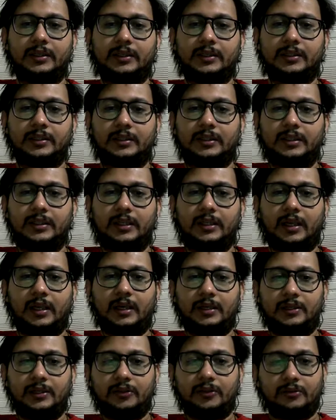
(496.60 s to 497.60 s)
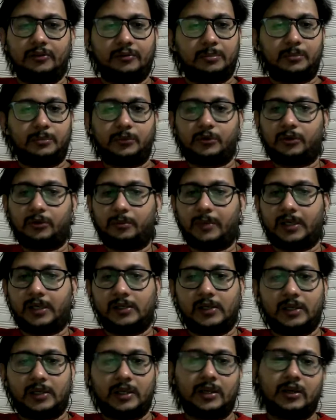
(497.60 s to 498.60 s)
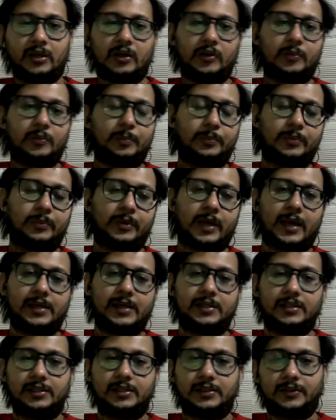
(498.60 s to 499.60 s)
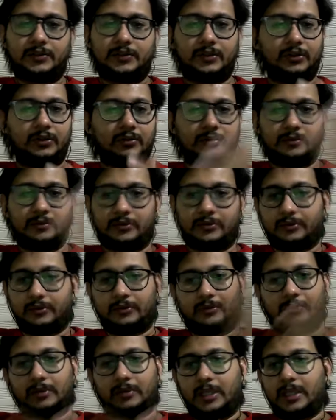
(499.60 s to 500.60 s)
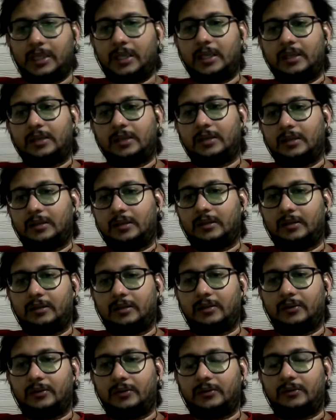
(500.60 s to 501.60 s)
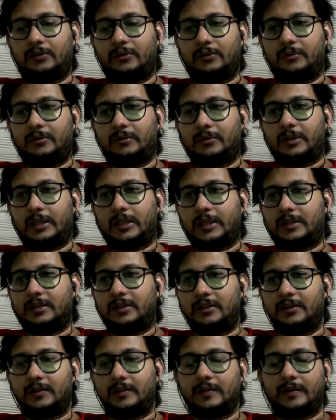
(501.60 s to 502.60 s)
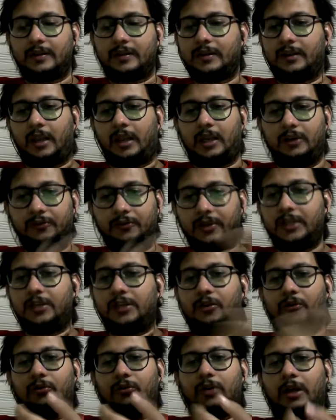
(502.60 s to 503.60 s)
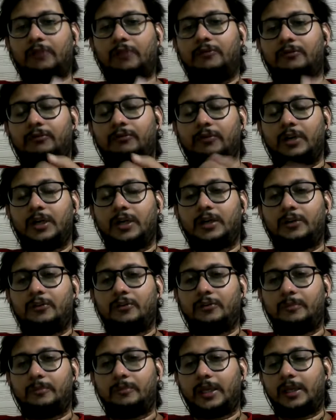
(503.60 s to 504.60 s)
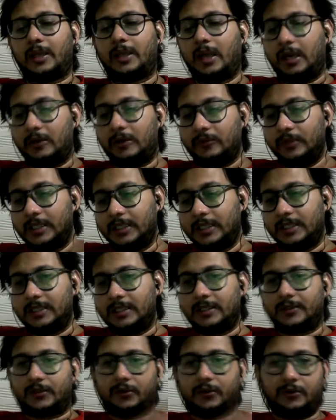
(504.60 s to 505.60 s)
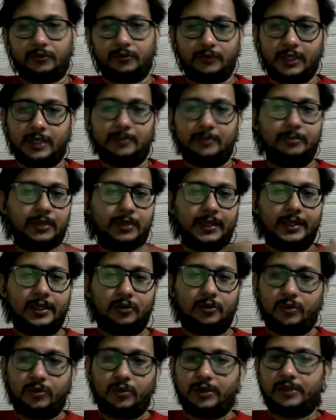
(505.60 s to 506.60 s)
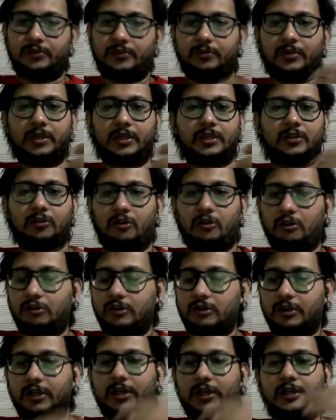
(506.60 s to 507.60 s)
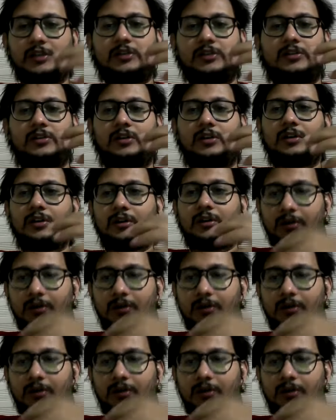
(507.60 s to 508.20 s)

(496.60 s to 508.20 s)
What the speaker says: here. And romantic writers, so again, so that is, anyway, you would have known by now. So William Blake, Wordsworth, Coleridge,